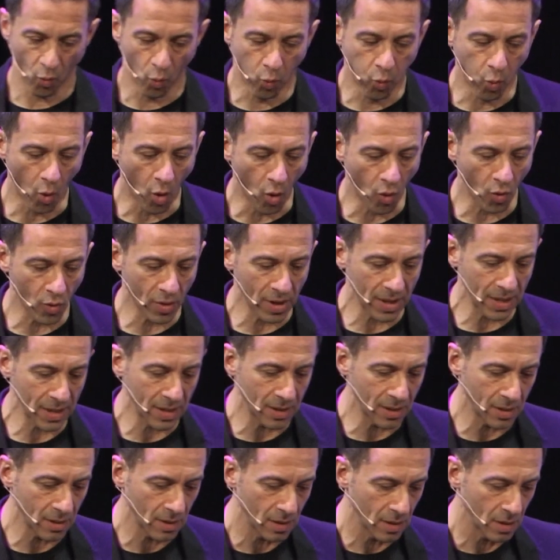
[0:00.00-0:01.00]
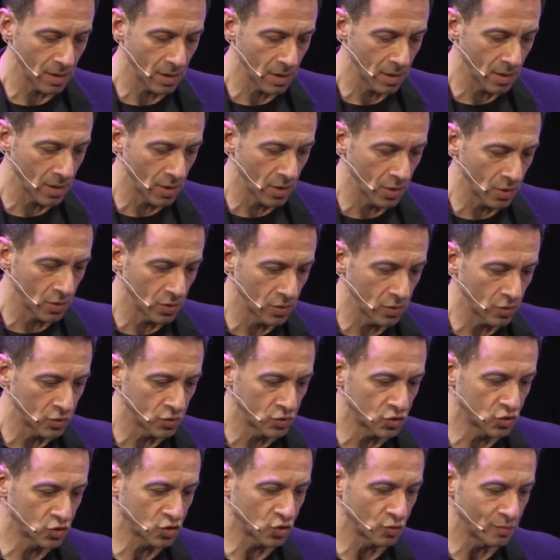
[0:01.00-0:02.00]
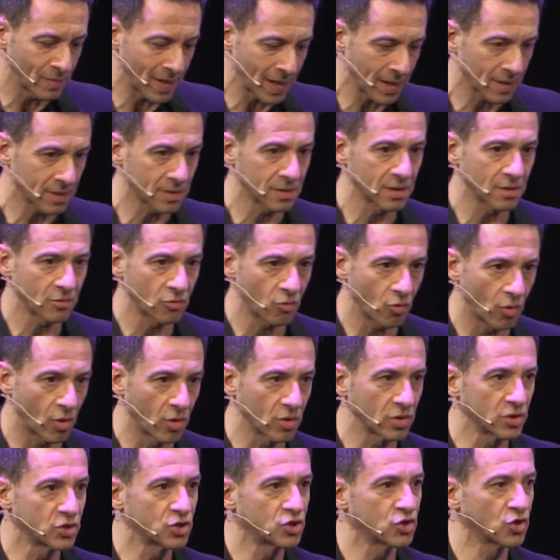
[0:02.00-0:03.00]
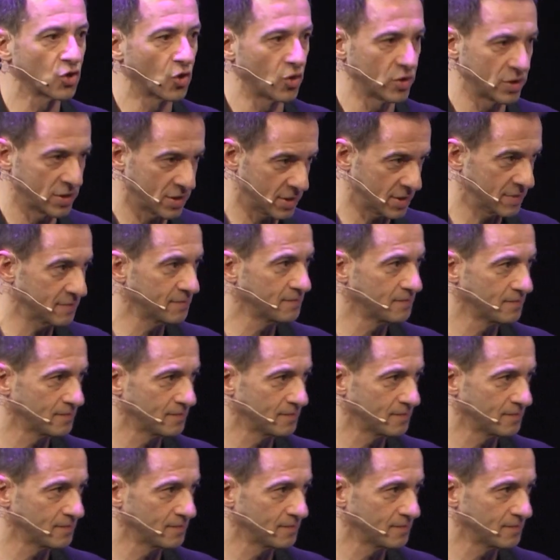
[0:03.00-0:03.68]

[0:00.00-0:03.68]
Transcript: worrying to make the wrong choice.